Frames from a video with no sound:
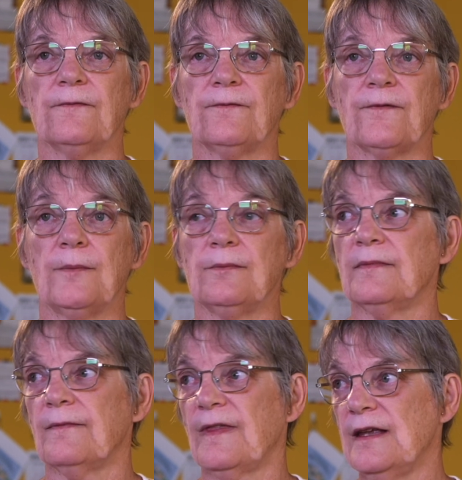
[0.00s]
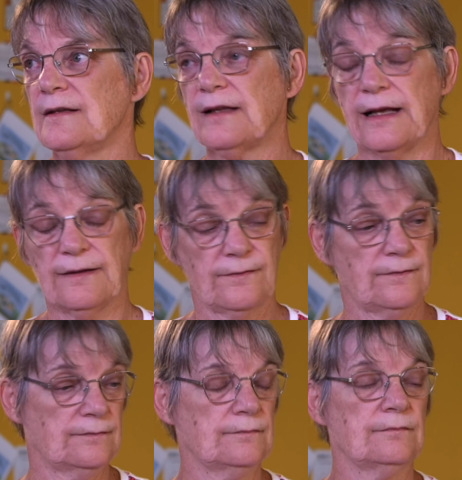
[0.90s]
from things like,
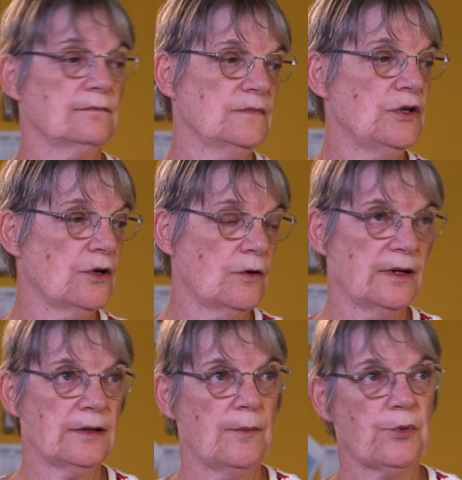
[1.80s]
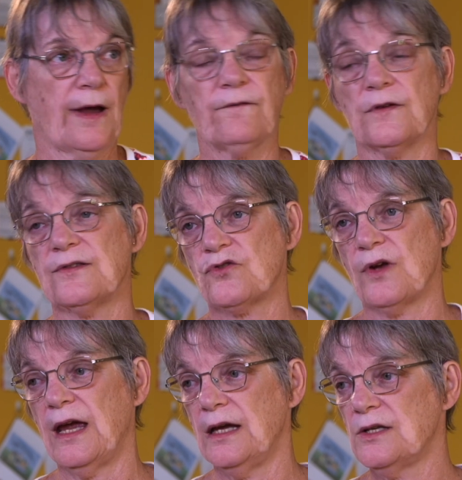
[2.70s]
a breakfast
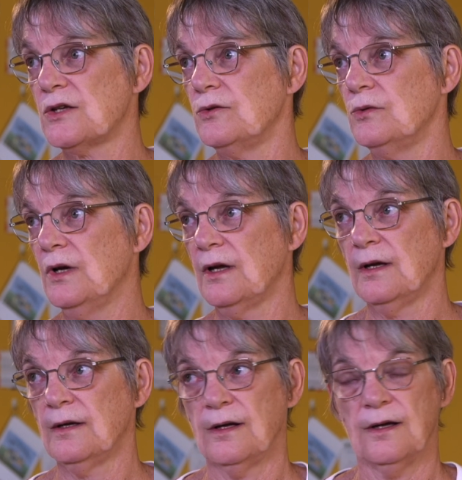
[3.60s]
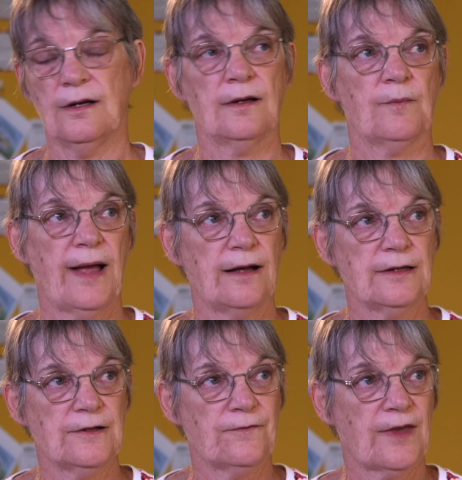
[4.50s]
tray to
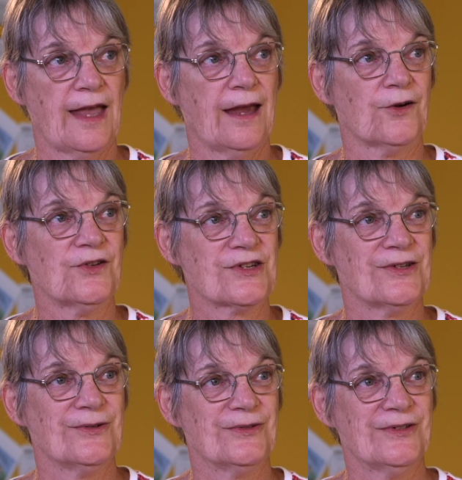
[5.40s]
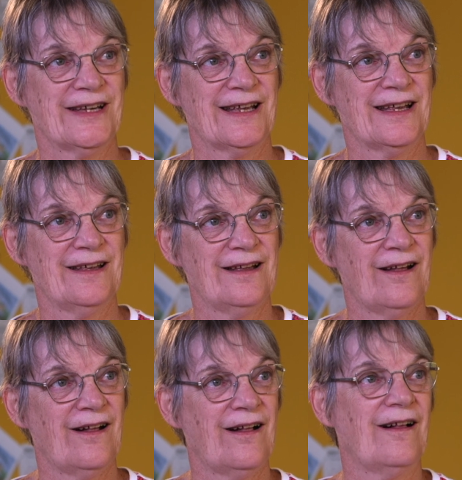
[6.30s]
palliative care to
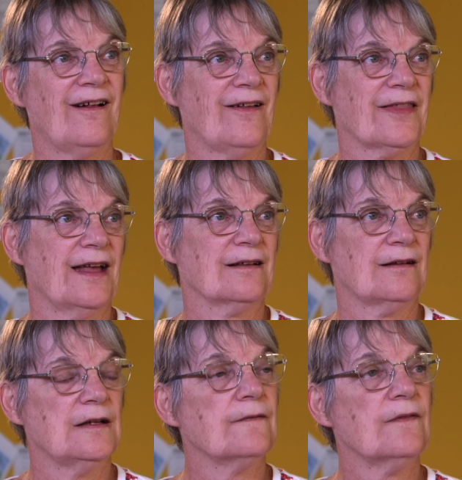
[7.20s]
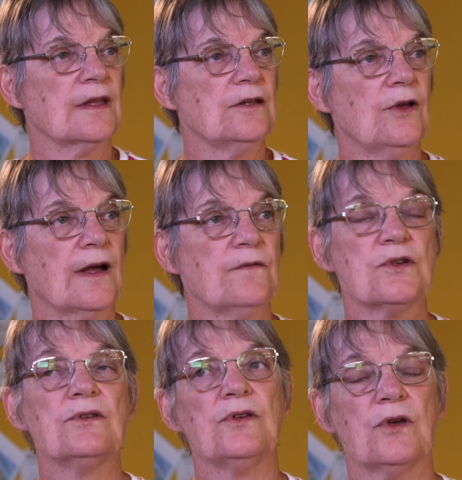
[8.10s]
all that kind of thing, you have
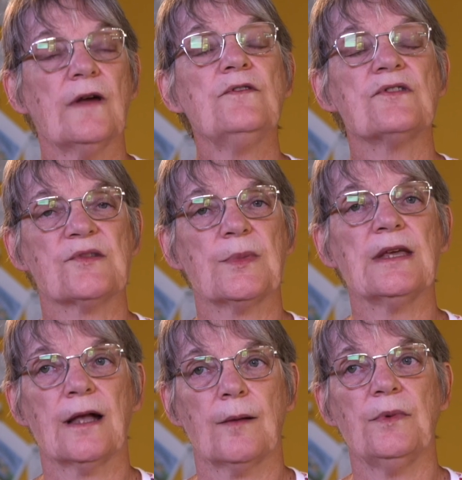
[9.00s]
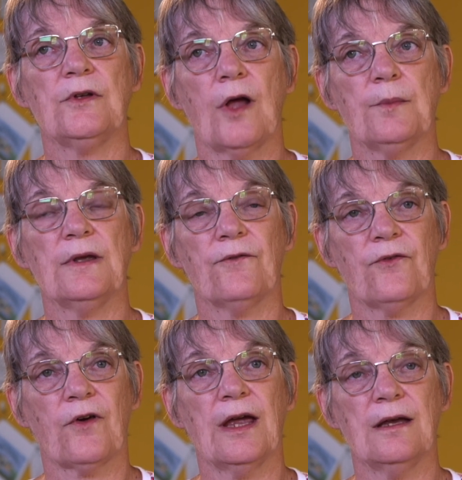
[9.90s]
to speak up and not be
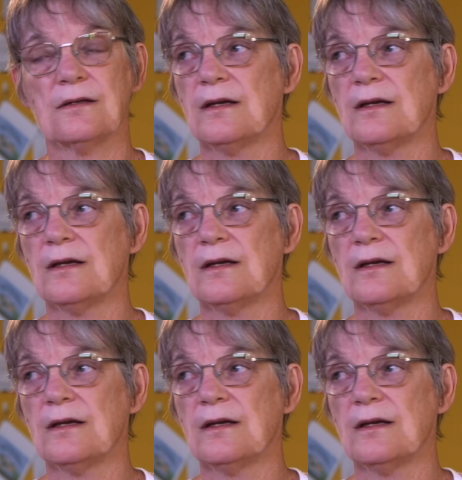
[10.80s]
afraid.